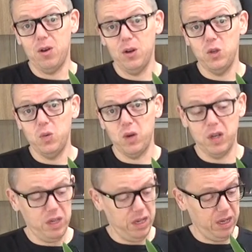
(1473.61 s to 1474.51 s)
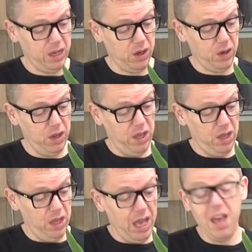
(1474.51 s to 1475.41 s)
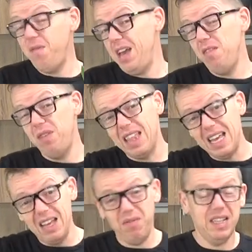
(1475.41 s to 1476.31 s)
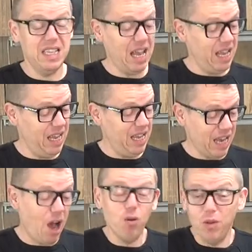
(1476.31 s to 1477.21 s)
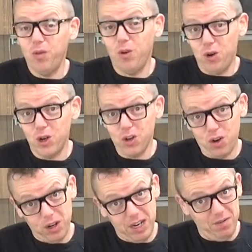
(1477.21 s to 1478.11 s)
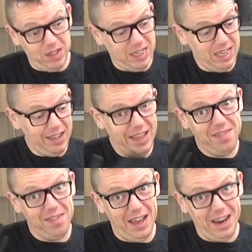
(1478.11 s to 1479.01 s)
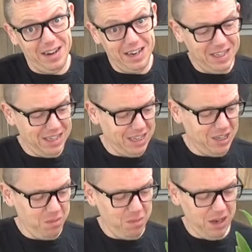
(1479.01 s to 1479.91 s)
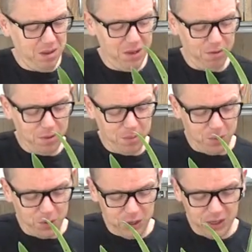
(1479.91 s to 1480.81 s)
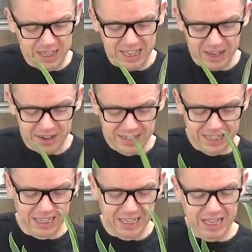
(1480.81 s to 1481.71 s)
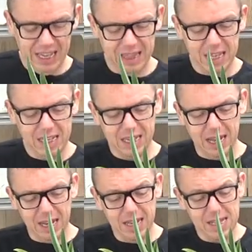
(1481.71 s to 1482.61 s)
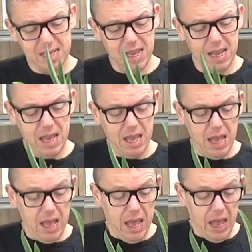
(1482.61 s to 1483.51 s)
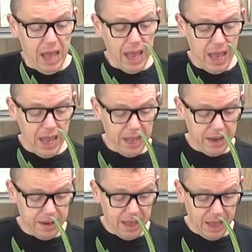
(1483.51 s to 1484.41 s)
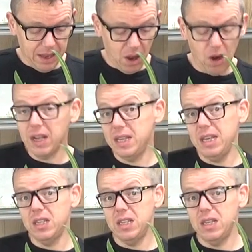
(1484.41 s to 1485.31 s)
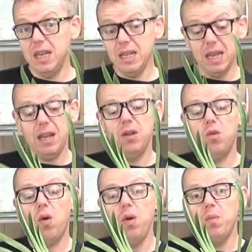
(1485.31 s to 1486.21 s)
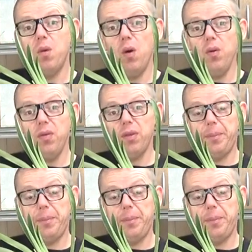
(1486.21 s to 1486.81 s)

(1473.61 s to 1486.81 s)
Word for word: orange rot, uh, if if it if it uh, is out, of course, or if it's still in there. And that's that's a bit a bit of the point here, in this case. And yeah, the orchid is is in growing mode,